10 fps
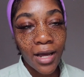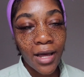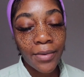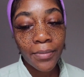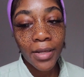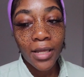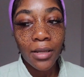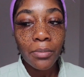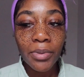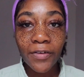
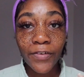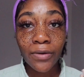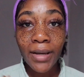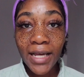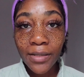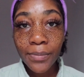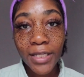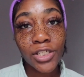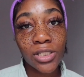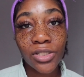But if you're my
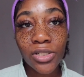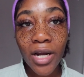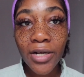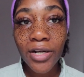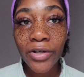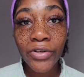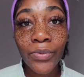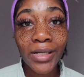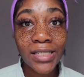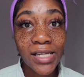complexion and darker, you
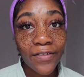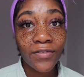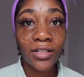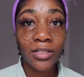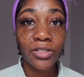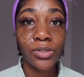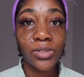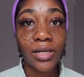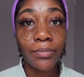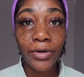want to definitely
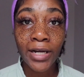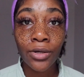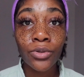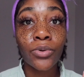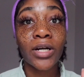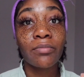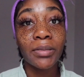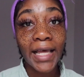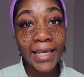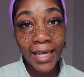use a brown or a
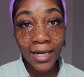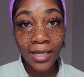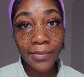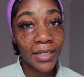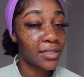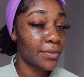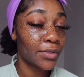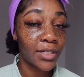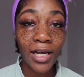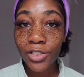black henna because they
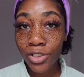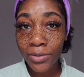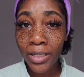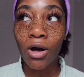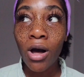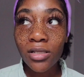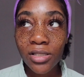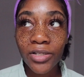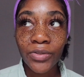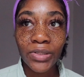will not show up.
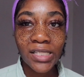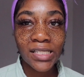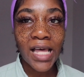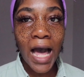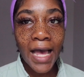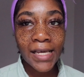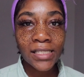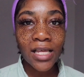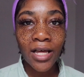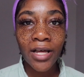Also, the
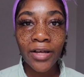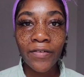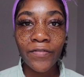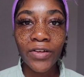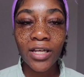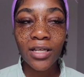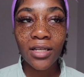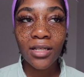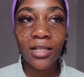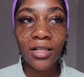size of
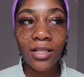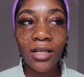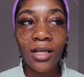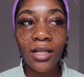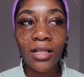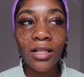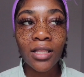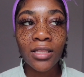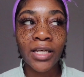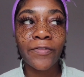
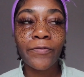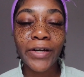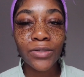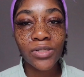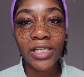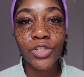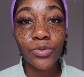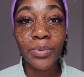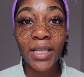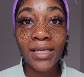the freckles that
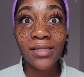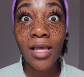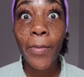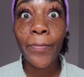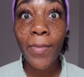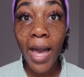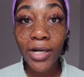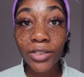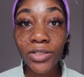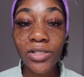you place matters.